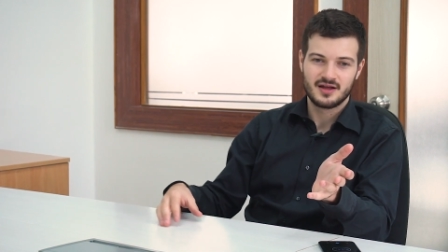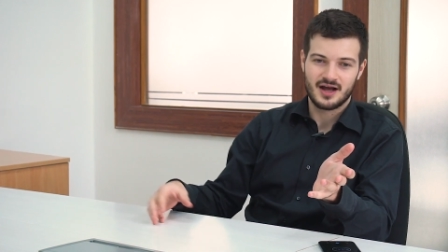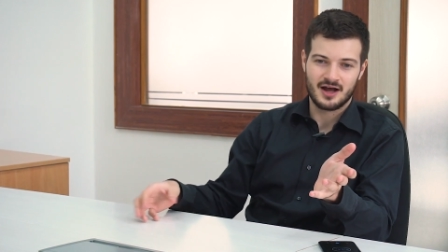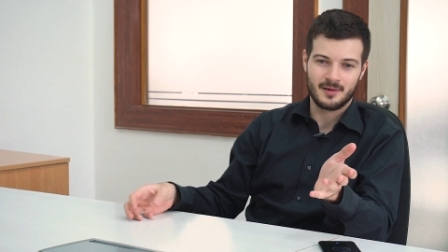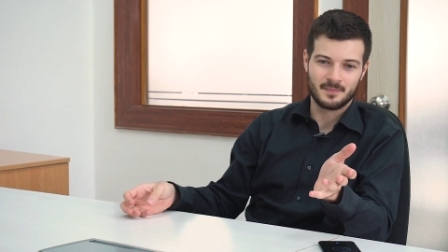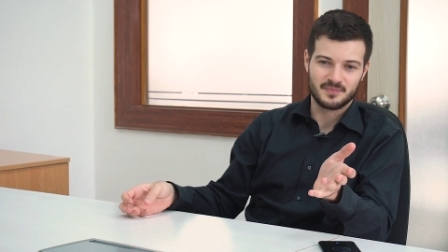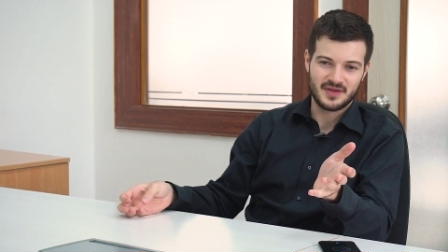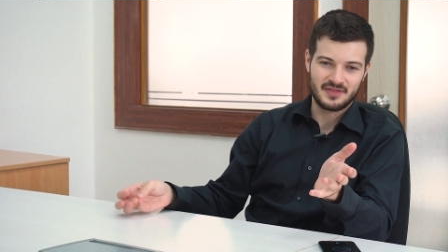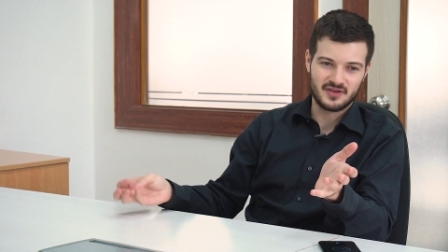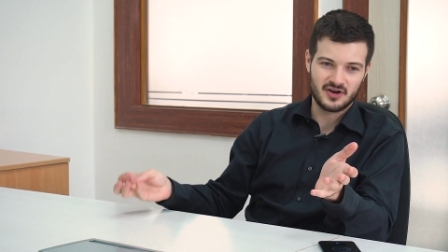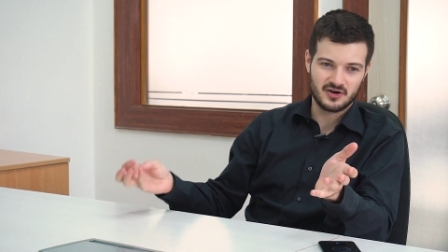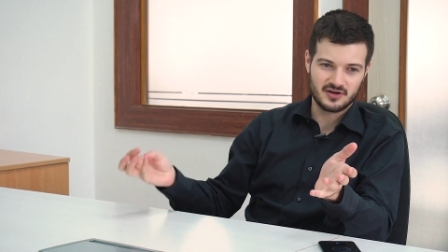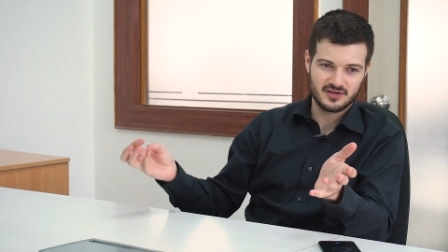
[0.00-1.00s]
um, and
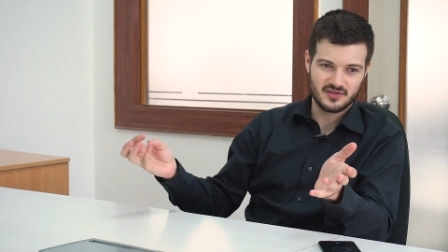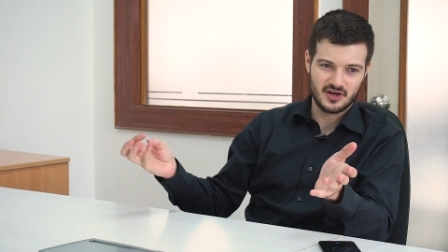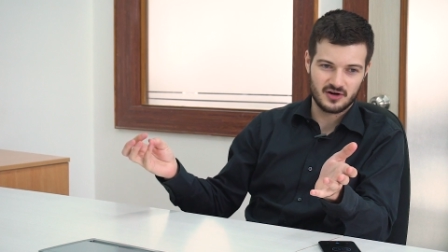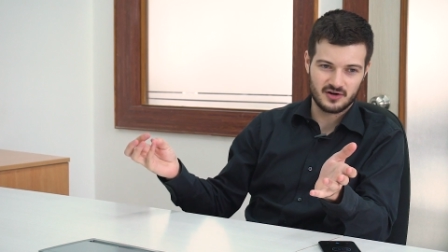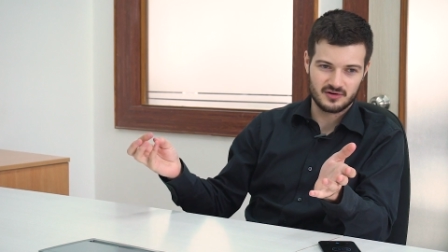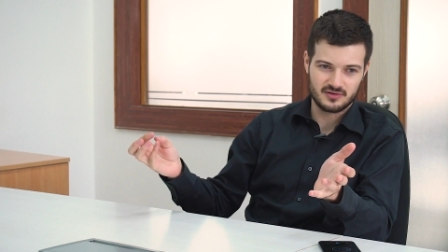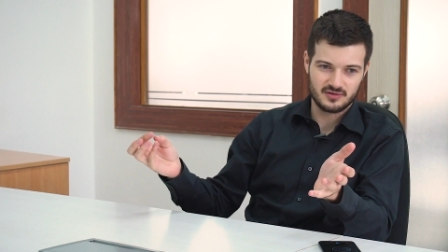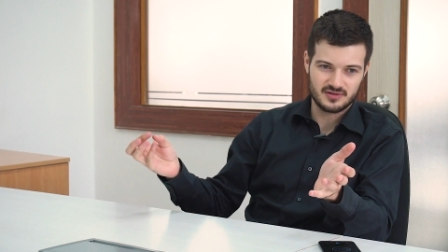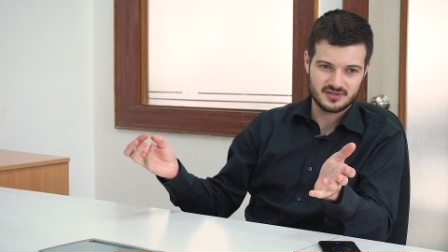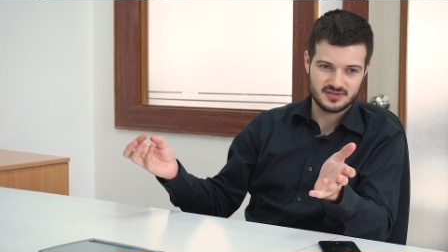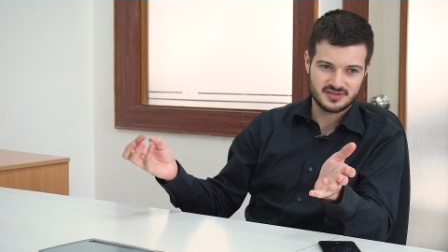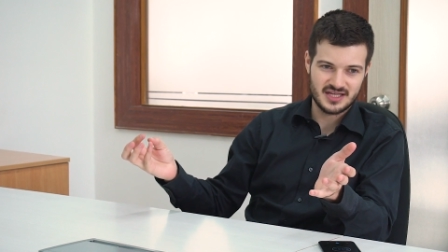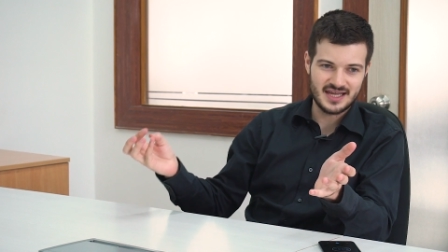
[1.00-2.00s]
they're, they're
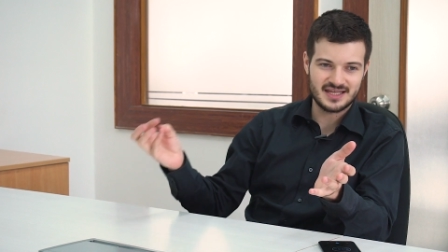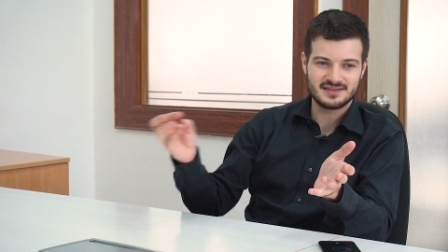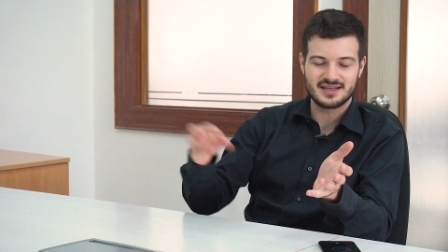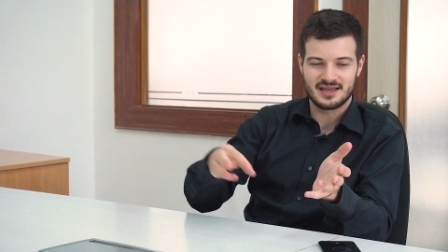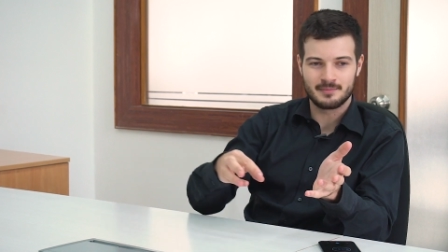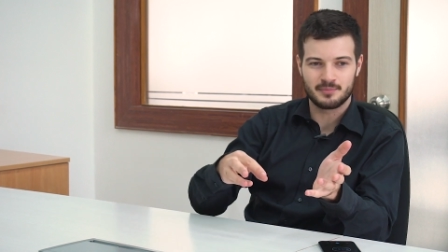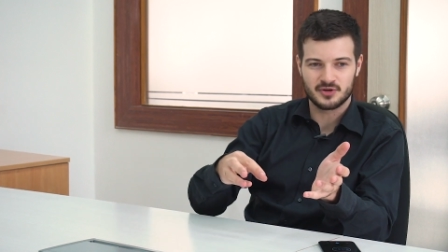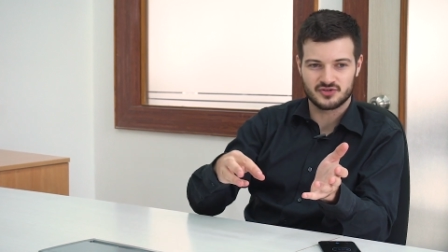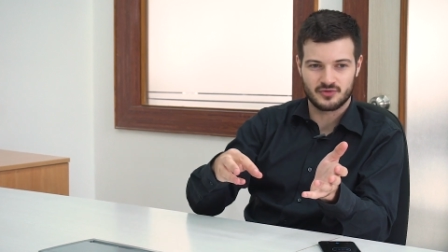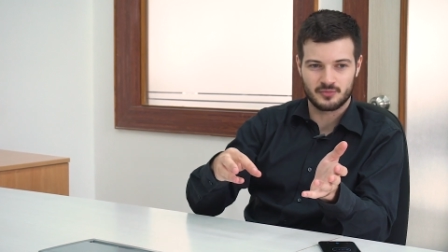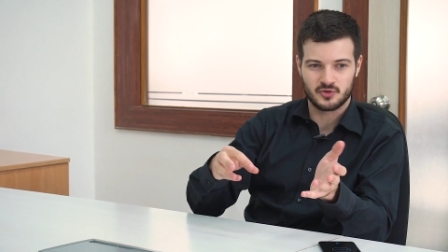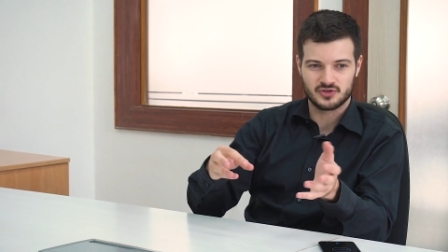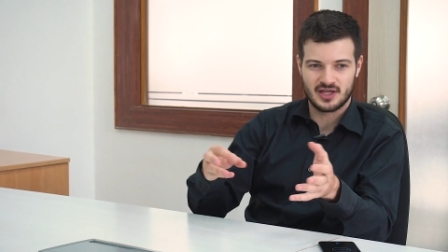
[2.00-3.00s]
taking the inputs
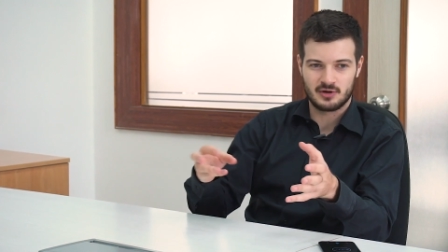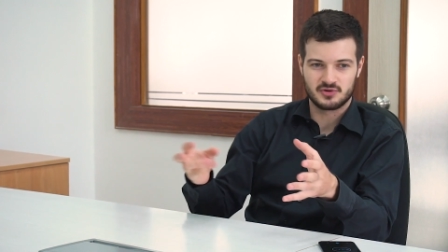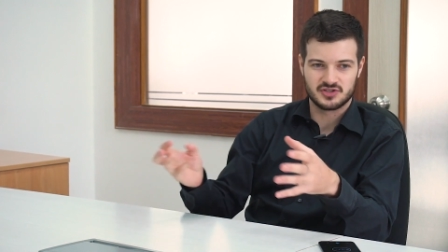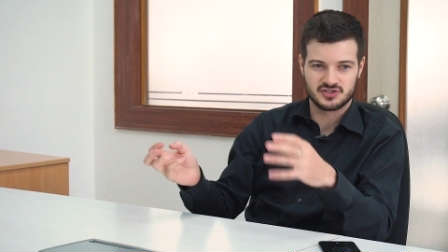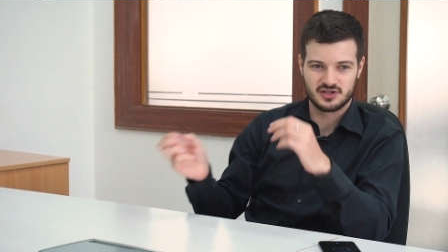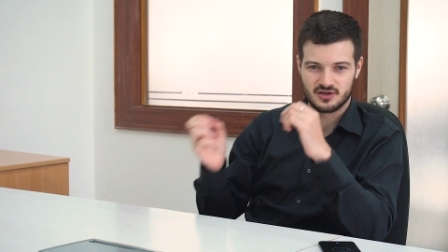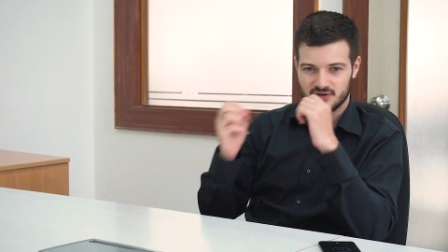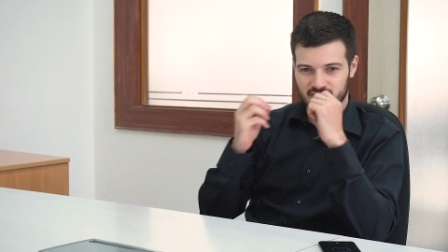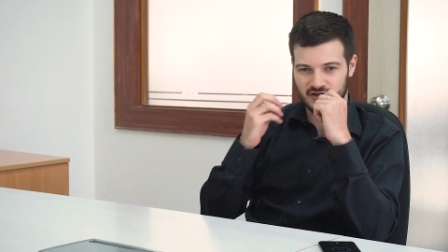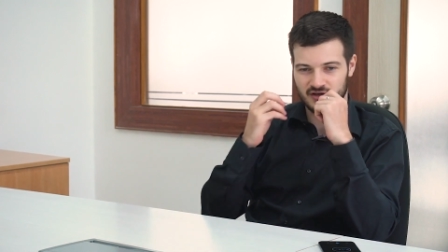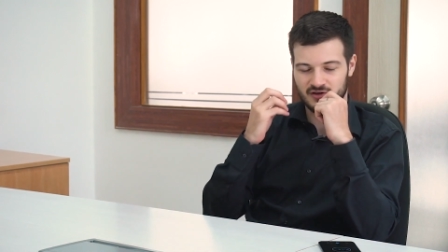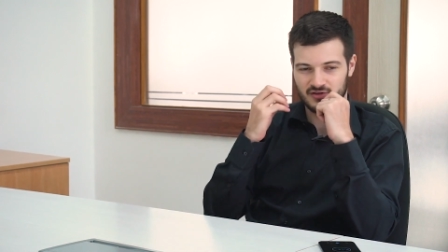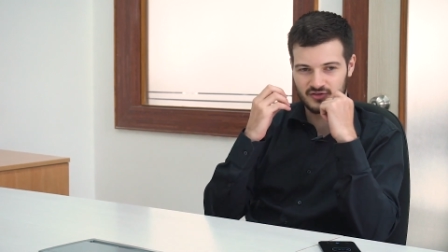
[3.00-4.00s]
from those languages, the,
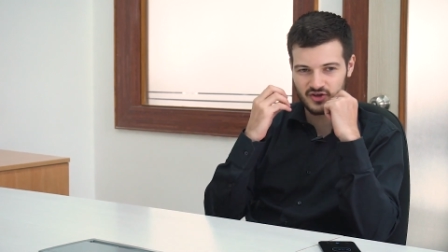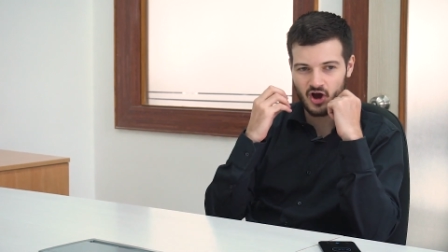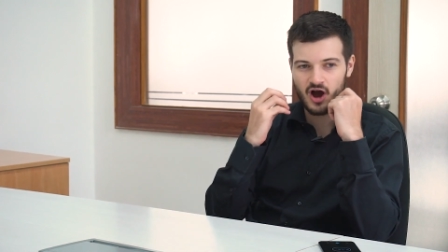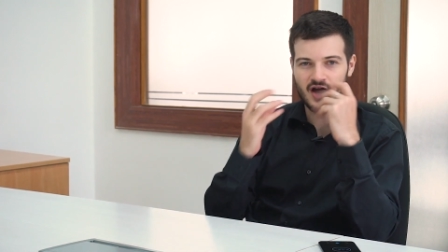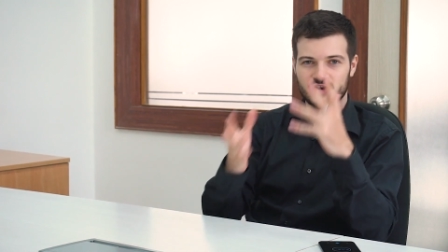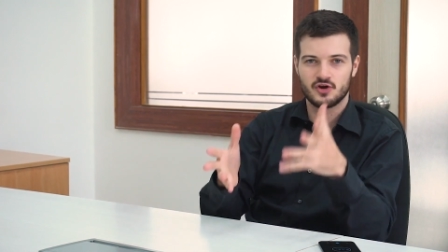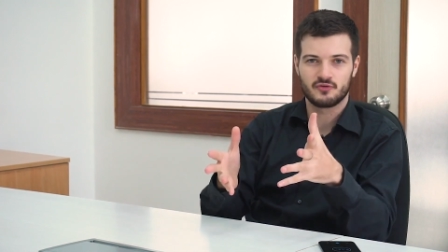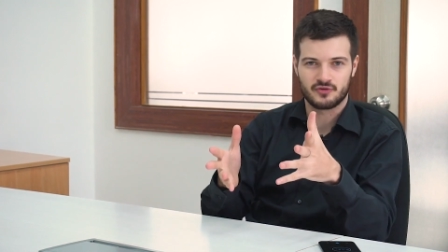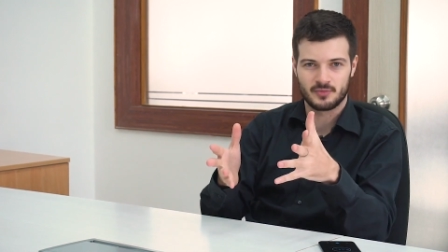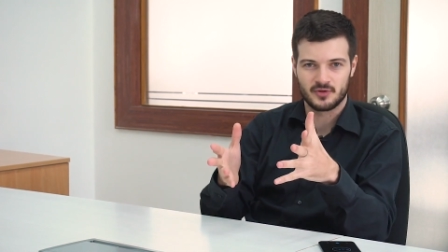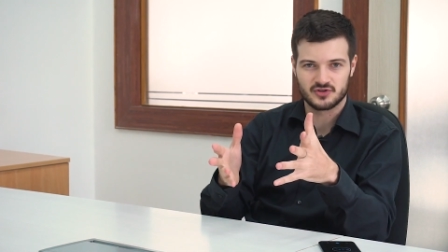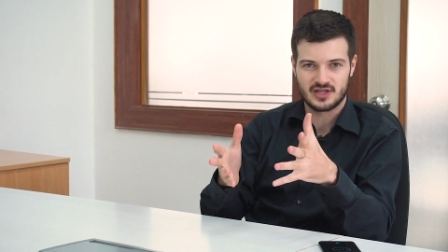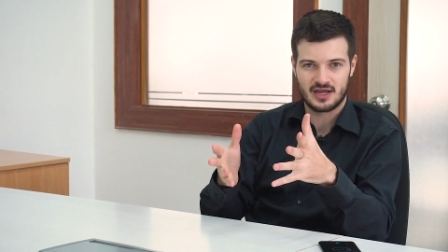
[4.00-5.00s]
the, the audio from
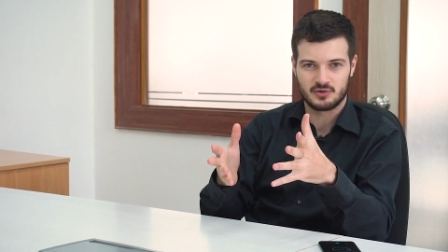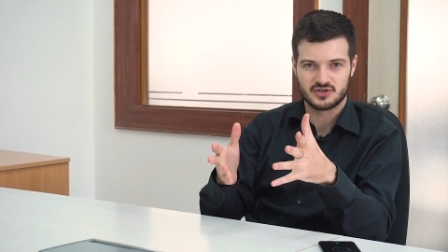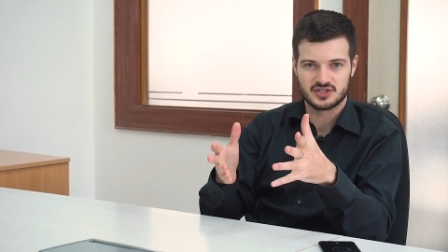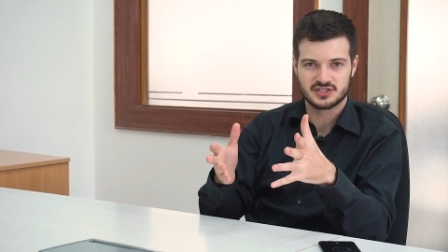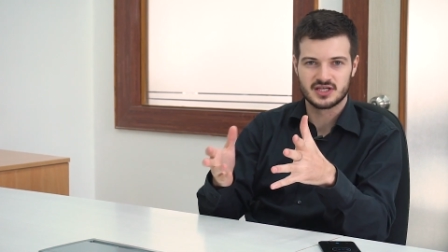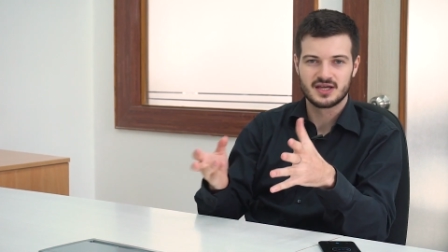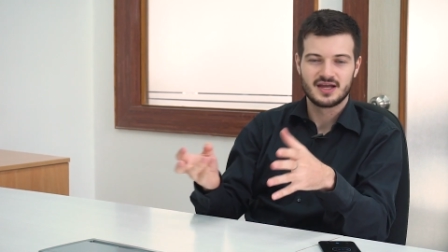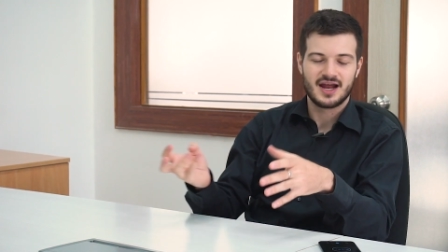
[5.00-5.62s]
those languages,